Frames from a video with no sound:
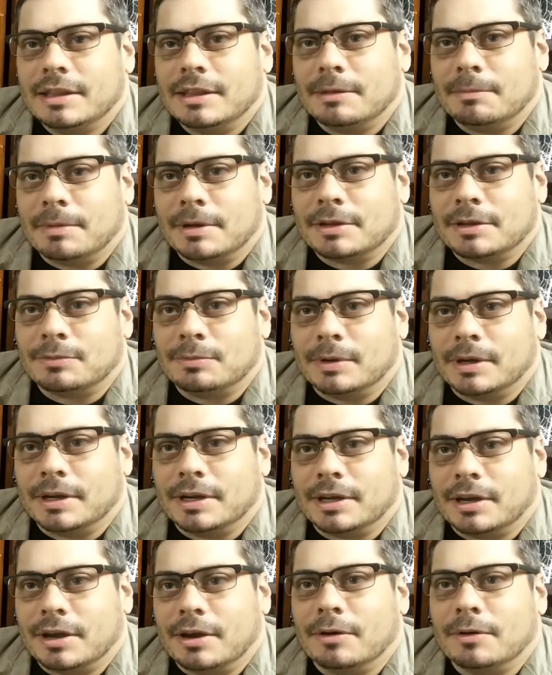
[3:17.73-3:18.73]
the best way
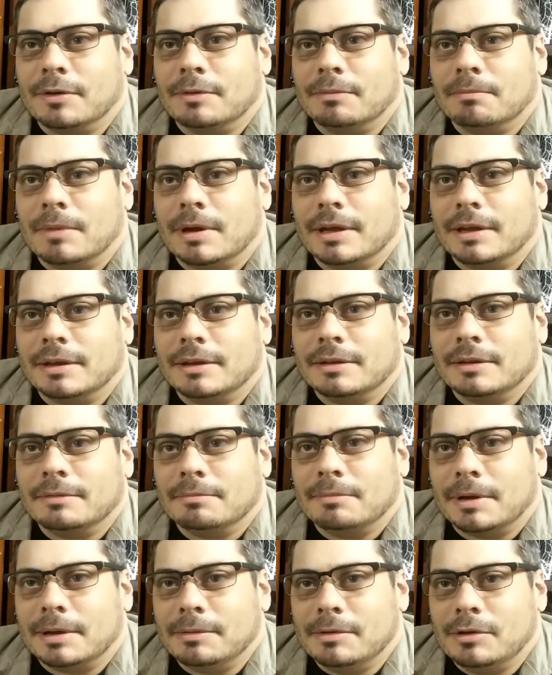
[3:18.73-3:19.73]
to go, and my
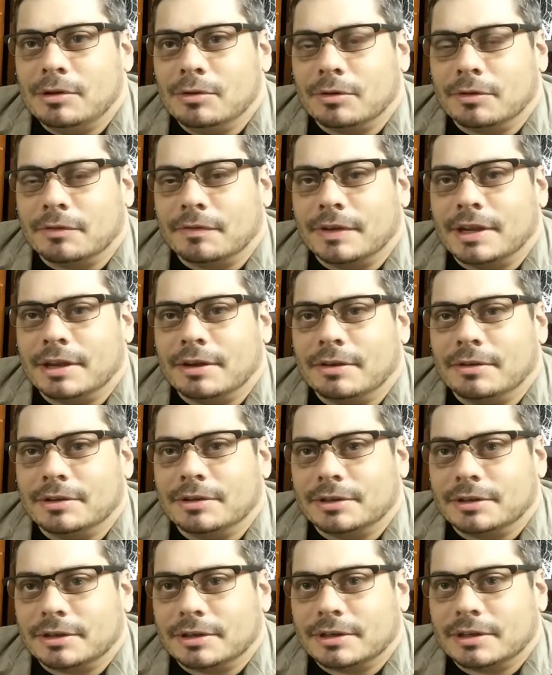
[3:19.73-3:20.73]
newer
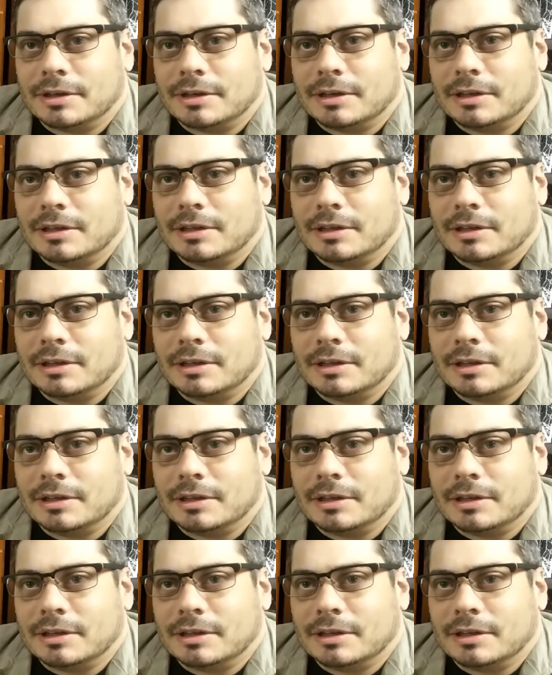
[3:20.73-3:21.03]
videos are